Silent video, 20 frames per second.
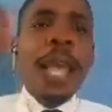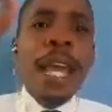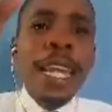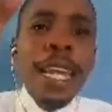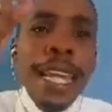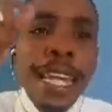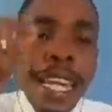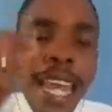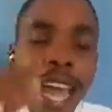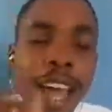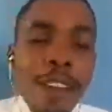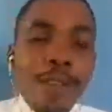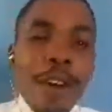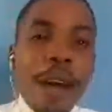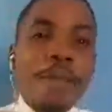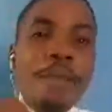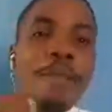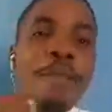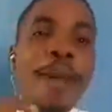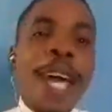
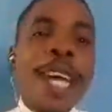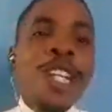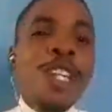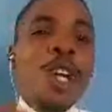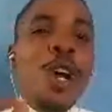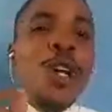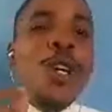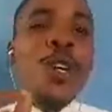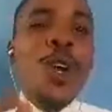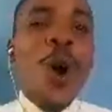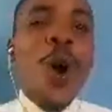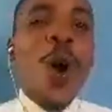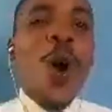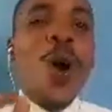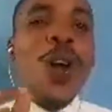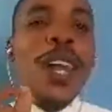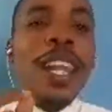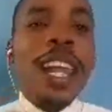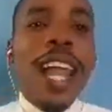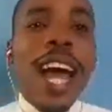never measure
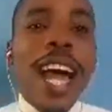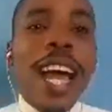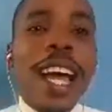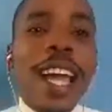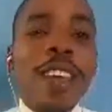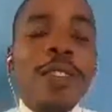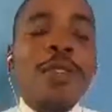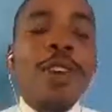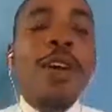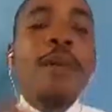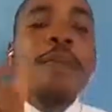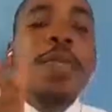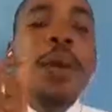your life